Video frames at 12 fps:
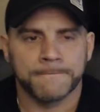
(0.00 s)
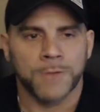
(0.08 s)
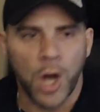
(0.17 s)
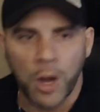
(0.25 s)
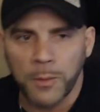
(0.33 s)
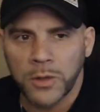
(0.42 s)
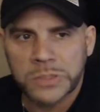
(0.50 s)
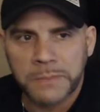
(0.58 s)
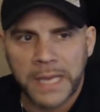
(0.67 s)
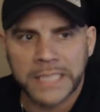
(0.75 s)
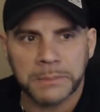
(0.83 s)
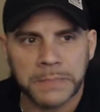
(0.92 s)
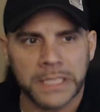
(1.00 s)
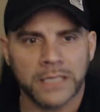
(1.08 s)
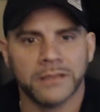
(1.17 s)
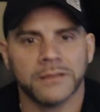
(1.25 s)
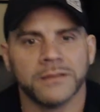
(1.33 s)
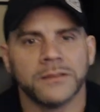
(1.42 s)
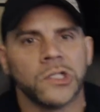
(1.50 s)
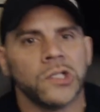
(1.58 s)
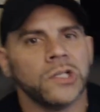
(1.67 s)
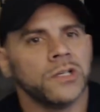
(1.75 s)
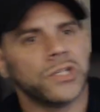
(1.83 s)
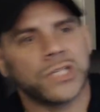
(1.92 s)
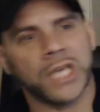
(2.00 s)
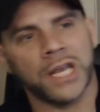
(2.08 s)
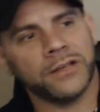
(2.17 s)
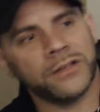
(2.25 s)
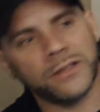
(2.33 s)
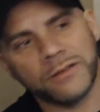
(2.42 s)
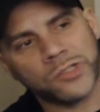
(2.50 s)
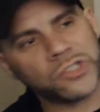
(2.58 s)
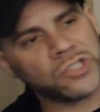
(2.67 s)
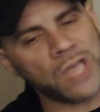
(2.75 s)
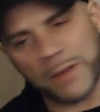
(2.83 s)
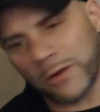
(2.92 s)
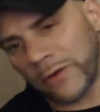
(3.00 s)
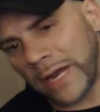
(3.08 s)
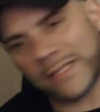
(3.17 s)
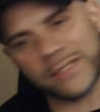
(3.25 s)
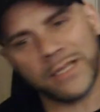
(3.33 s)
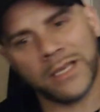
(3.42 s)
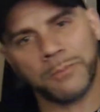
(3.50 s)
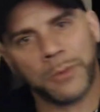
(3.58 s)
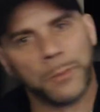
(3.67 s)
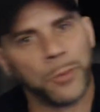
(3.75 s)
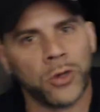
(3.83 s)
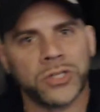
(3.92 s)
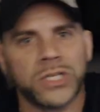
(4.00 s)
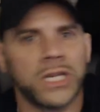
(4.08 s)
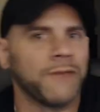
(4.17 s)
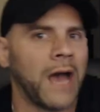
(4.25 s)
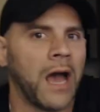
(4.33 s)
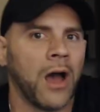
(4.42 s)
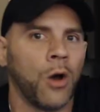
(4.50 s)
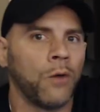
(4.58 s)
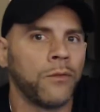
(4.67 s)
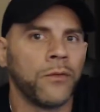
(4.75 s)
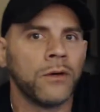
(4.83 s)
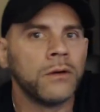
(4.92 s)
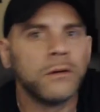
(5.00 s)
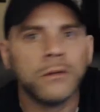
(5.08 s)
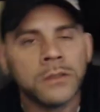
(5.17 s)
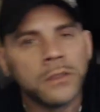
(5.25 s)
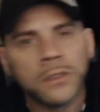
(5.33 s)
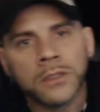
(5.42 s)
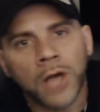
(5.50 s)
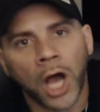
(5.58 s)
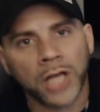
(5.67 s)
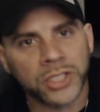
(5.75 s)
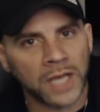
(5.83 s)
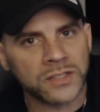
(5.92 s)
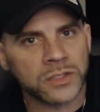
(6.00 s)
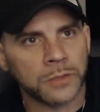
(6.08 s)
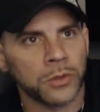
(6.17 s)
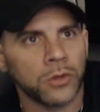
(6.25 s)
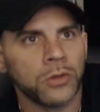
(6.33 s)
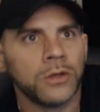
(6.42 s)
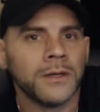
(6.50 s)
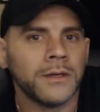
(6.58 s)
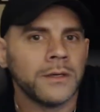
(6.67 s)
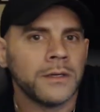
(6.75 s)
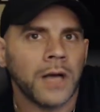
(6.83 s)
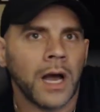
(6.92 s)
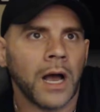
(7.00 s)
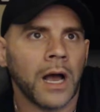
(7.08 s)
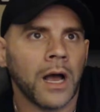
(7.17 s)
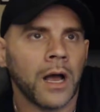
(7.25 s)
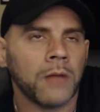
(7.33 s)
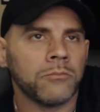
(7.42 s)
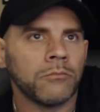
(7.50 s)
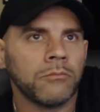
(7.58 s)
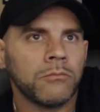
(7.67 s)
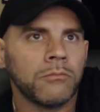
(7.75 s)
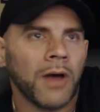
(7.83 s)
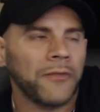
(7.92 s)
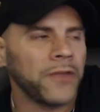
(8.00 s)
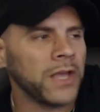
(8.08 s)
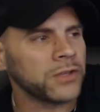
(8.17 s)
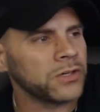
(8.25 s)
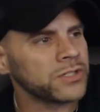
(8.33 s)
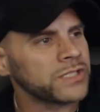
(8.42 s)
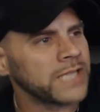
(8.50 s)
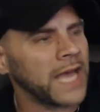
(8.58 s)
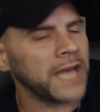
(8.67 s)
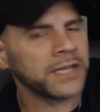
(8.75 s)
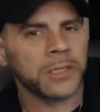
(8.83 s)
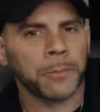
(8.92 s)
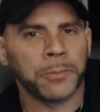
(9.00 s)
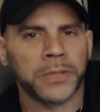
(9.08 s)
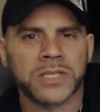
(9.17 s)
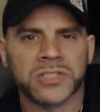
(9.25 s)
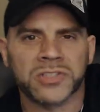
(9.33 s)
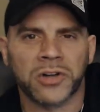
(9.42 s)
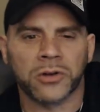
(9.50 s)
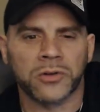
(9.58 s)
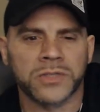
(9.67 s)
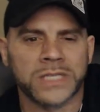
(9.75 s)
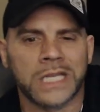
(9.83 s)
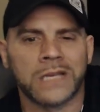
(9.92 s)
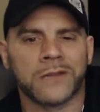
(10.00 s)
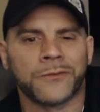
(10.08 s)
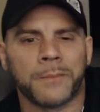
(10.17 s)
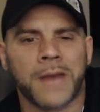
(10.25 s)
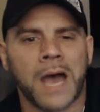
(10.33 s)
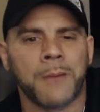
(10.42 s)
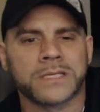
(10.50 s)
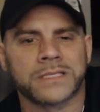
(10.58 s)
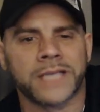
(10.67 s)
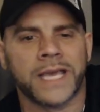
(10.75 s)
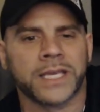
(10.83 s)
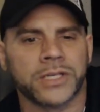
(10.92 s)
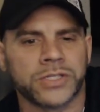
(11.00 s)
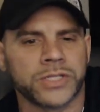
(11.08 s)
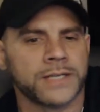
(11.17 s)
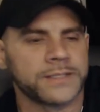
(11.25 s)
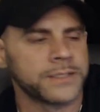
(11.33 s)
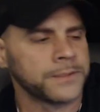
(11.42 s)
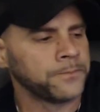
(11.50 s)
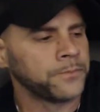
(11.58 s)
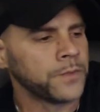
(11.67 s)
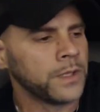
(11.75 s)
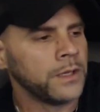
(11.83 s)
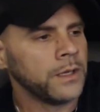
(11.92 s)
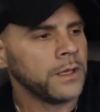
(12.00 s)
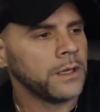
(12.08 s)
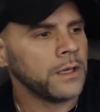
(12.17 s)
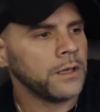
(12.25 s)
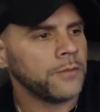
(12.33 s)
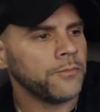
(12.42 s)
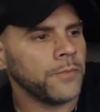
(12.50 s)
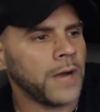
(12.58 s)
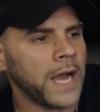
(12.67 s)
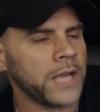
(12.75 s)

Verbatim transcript: Almost meant to be. Just get a Summit Racing proportioning valve, adjustable. Um, I think there's 10 complete circles in it, if I'm not mistaken, Justin. I